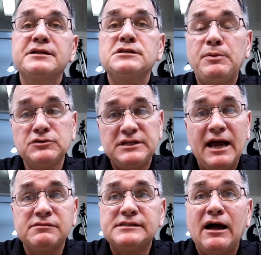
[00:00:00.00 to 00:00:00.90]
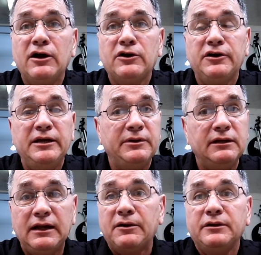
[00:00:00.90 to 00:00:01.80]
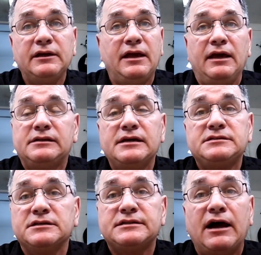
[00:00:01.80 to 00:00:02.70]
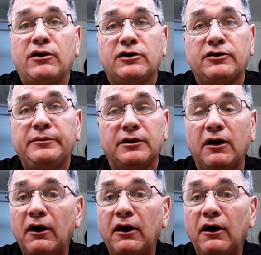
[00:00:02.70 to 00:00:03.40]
It's supposed to have sour cream in it. I really can't taste the sour cream at